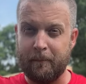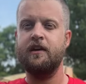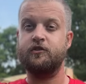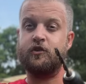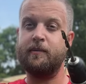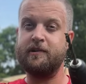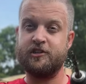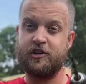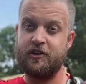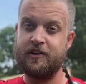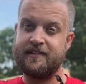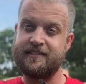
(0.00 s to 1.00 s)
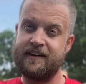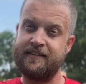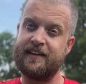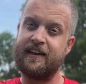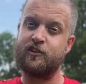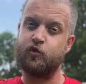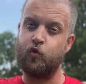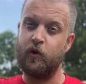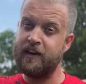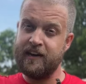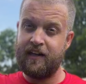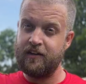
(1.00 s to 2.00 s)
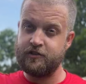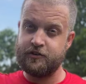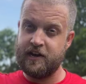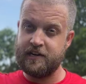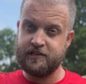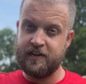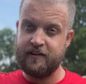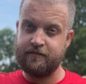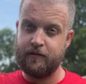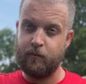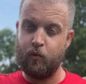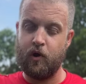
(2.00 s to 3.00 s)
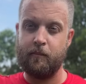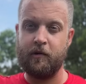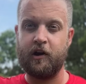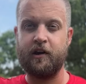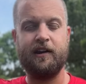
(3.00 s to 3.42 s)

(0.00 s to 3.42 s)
So I'm gonna show you guys how to take a $20 trash can from Walmart